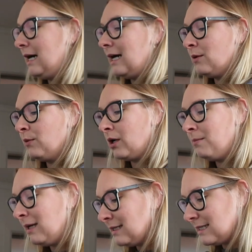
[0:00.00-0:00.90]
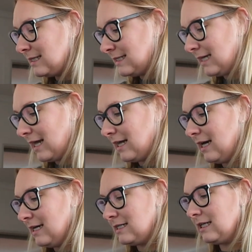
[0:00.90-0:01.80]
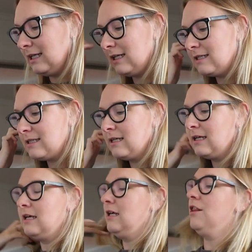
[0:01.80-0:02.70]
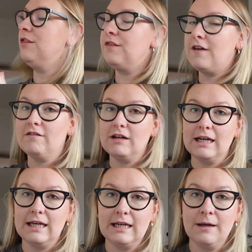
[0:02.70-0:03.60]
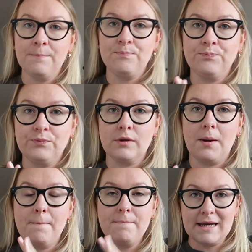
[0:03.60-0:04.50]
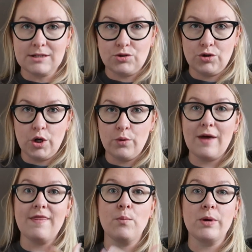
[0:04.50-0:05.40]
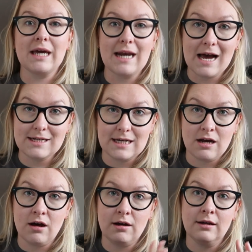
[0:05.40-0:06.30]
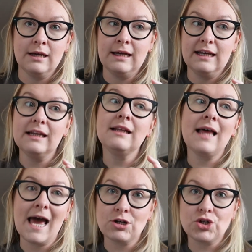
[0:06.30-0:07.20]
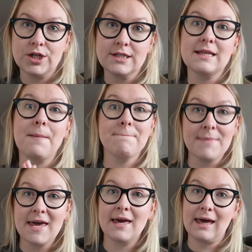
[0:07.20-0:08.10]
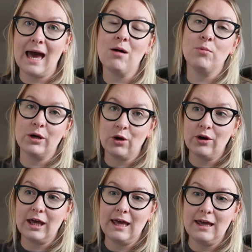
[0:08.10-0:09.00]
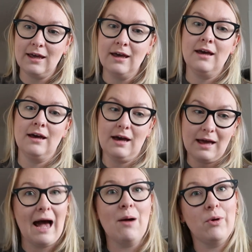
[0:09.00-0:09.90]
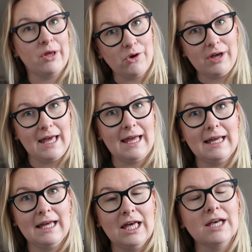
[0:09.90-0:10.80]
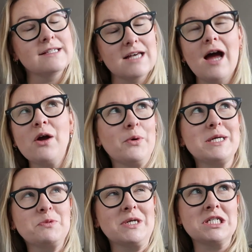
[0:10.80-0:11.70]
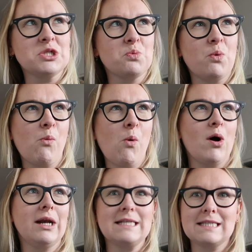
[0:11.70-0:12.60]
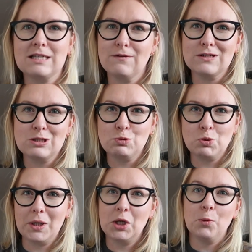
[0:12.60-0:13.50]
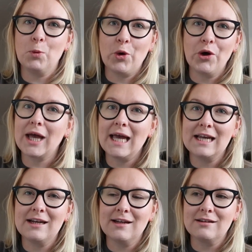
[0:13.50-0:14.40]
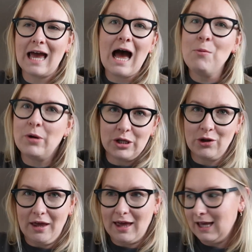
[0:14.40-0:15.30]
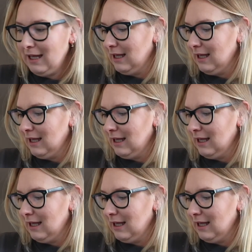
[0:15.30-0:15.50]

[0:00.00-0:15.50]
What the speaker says: And then we're going to mix this together until it is thoroughly mixed through, and then we can add in our little extras that make a cowboy cookie a cowboy cookie. Because I always wondered, well, what is the difference between a normal cookie and a cowboy cookie?